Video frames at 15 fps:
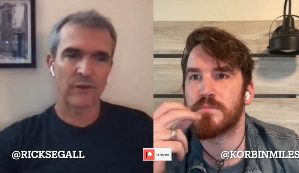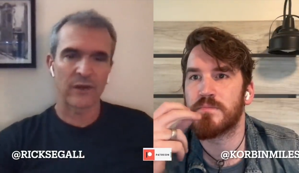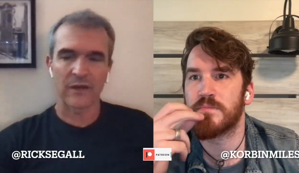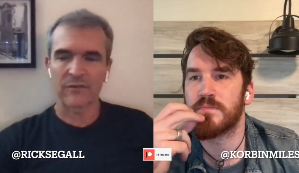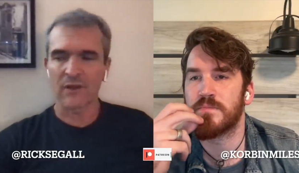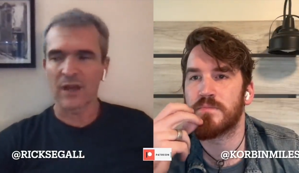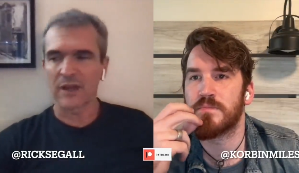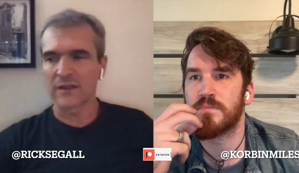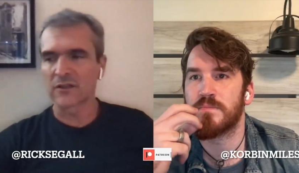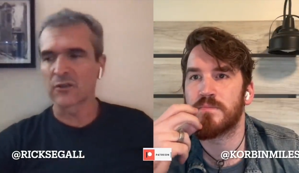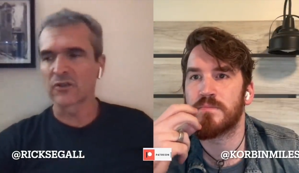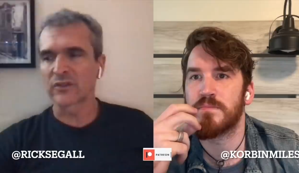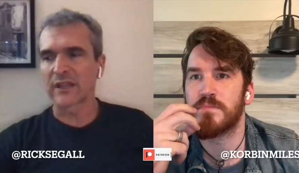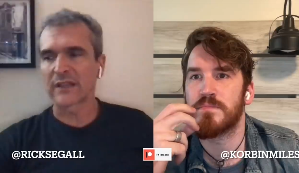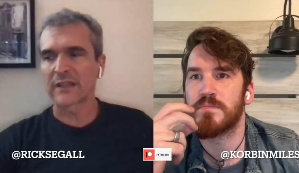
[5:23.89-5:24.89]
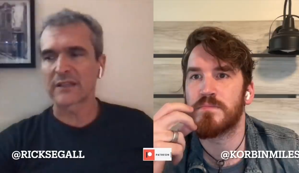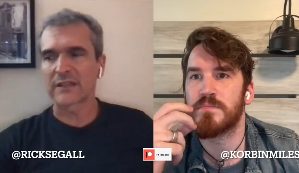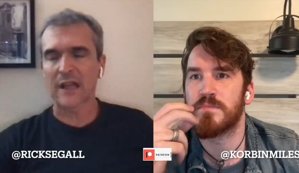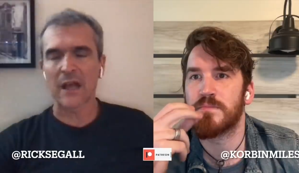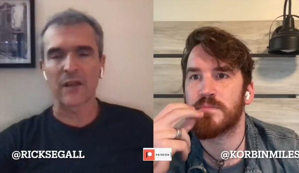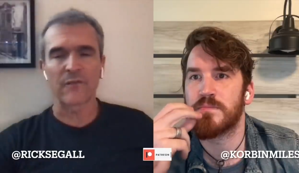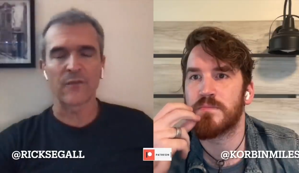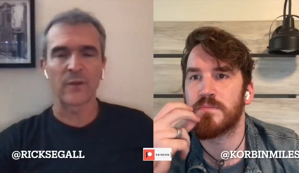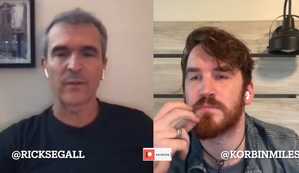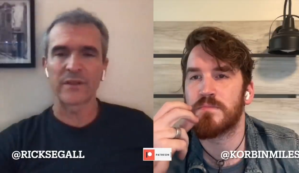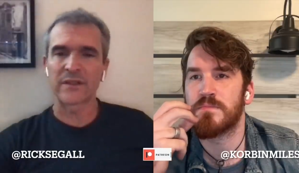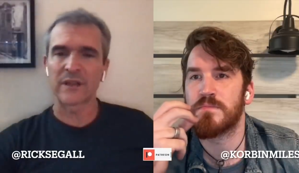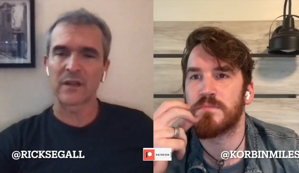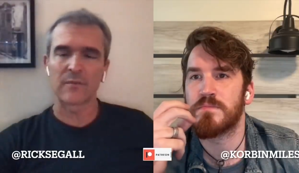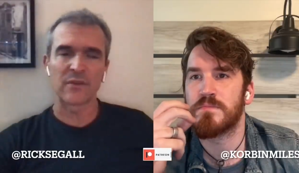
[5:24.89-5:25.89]
Speaker 1: I agree. I thought this looks like it's the
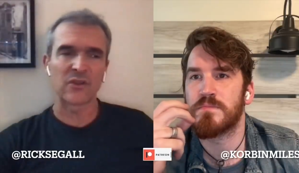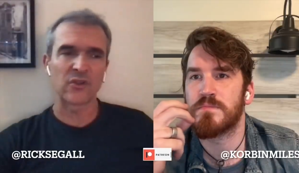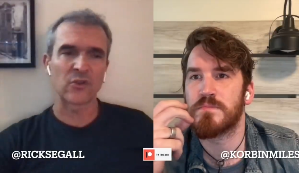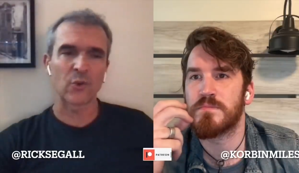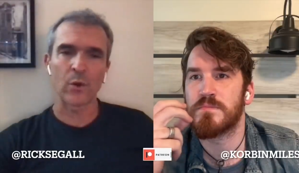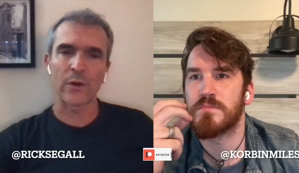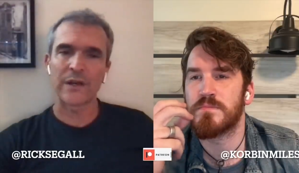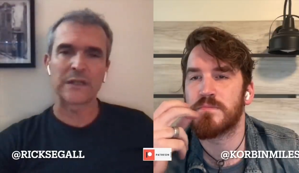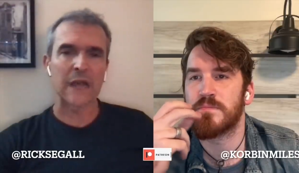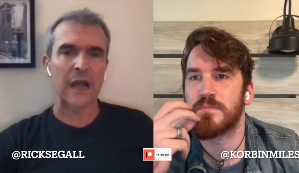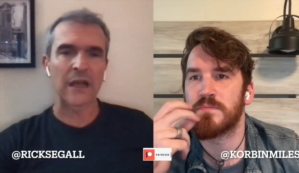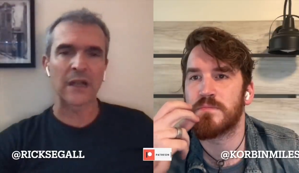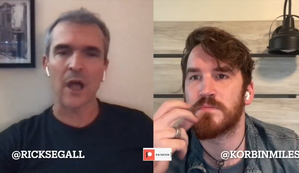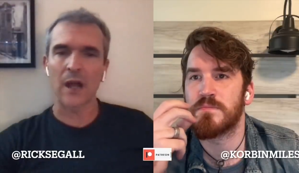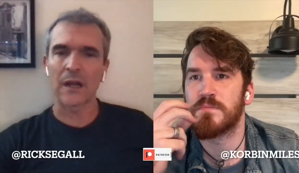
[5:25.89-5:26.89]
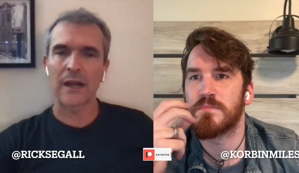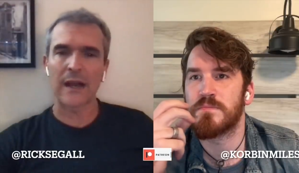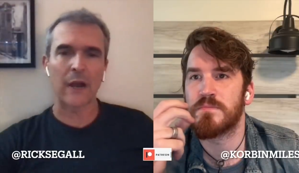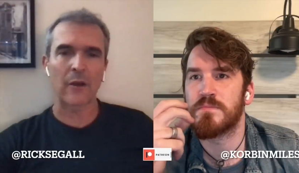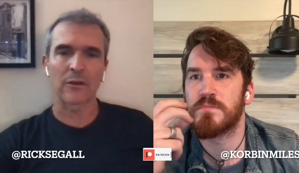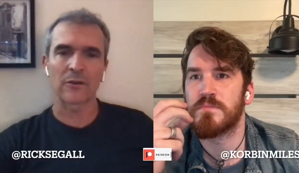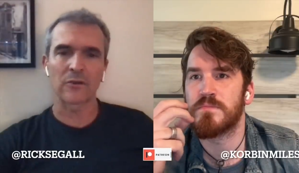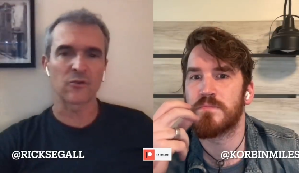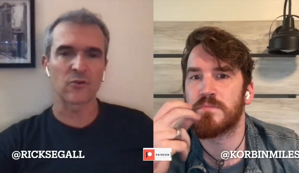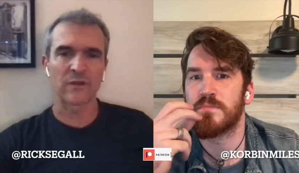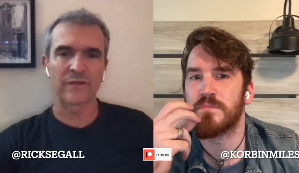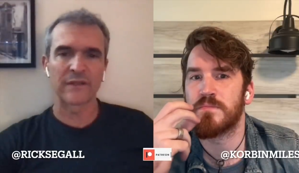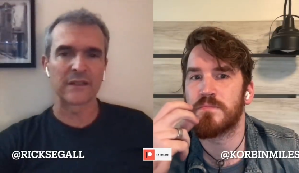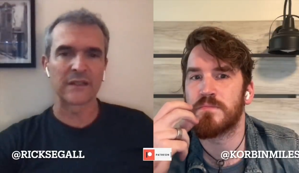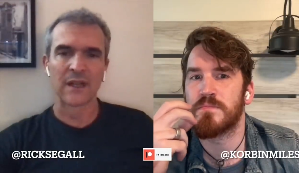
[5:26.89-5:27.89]
kind of film that's going to be story, dialogue,
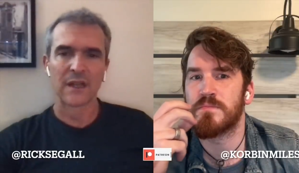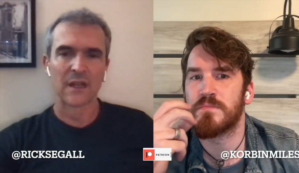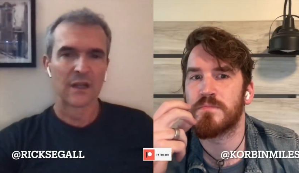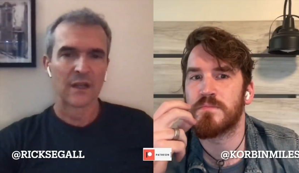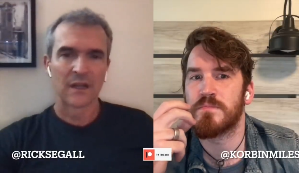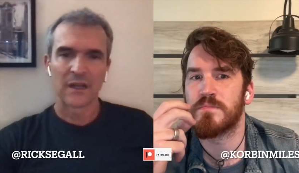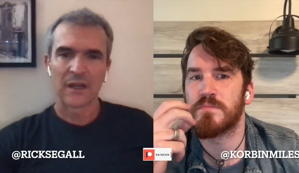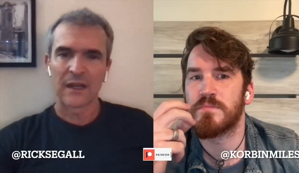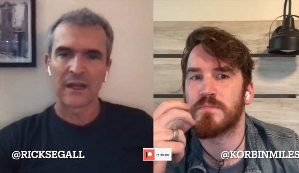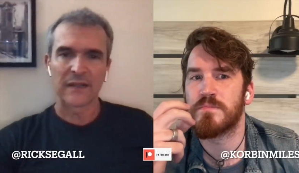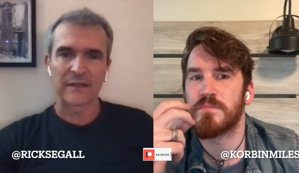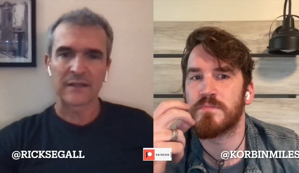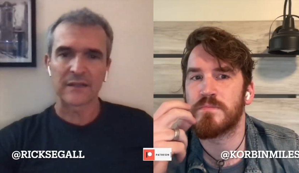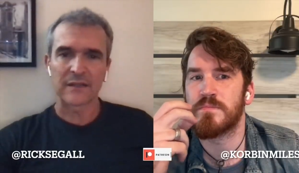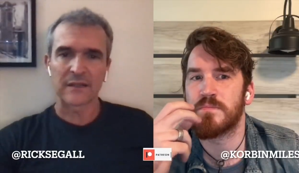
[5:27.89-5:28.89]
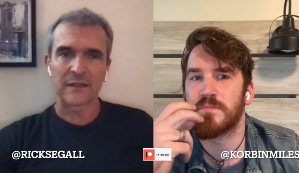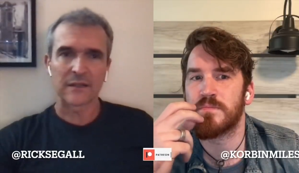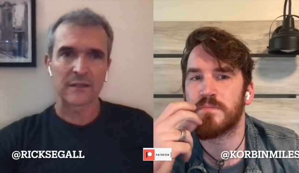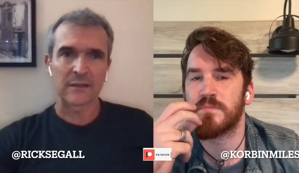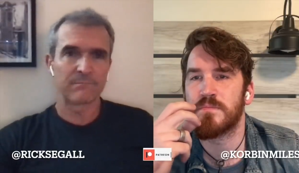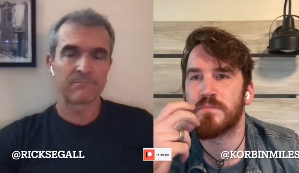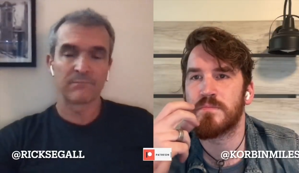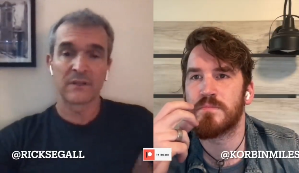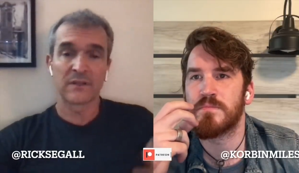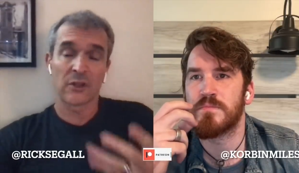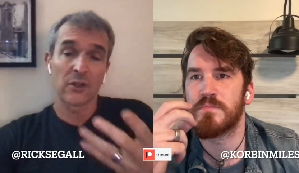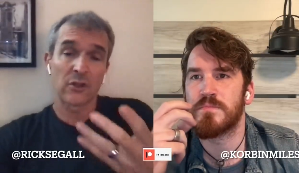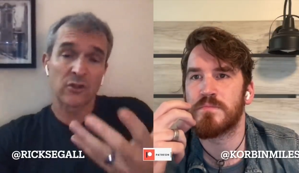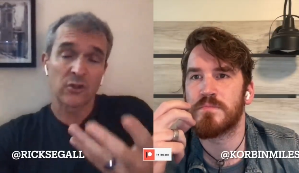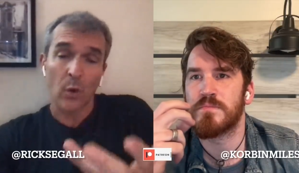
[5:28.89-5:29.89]
character driven, and it's a it's a
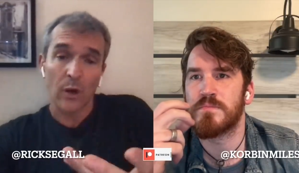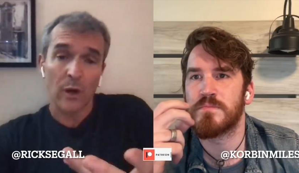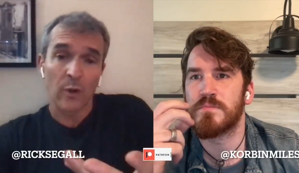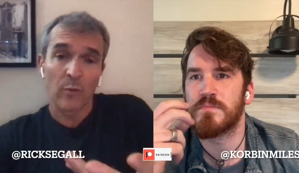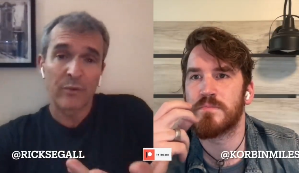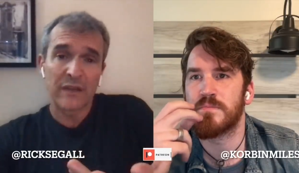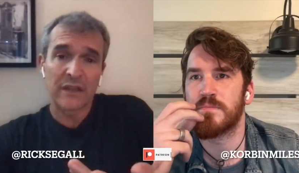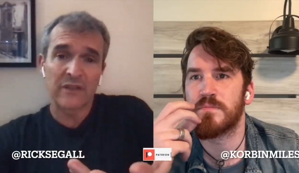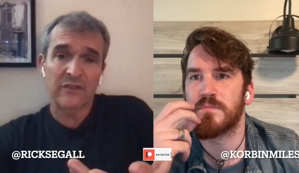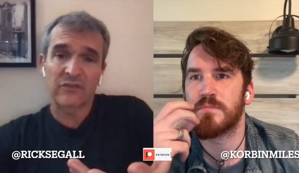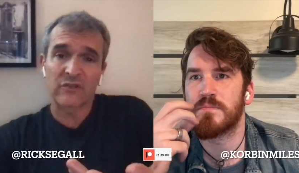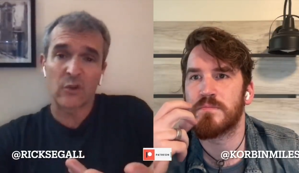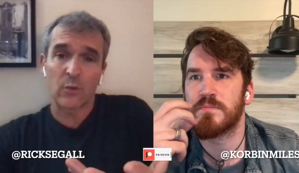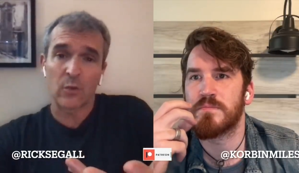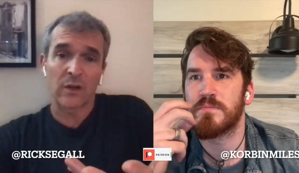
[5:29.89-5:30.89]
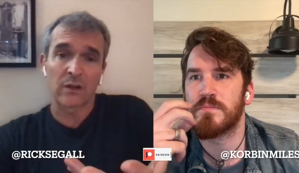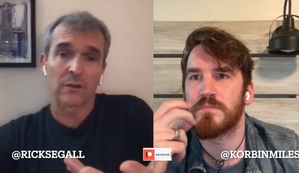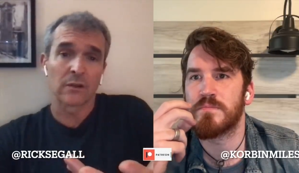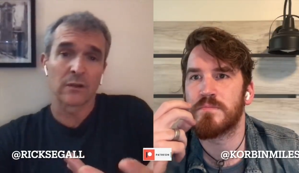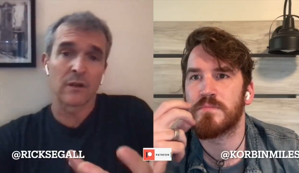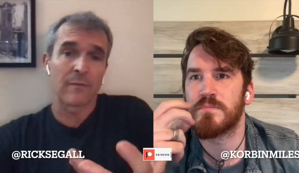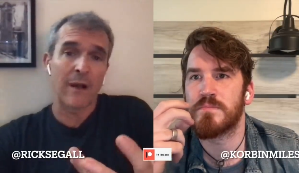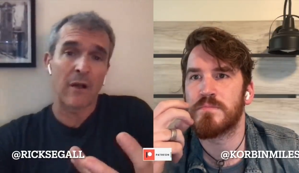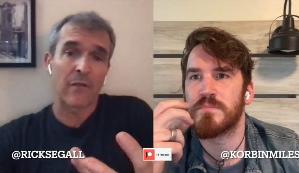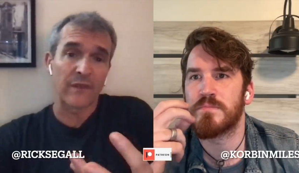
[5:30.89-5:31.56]
it's a historical piece. So we're going to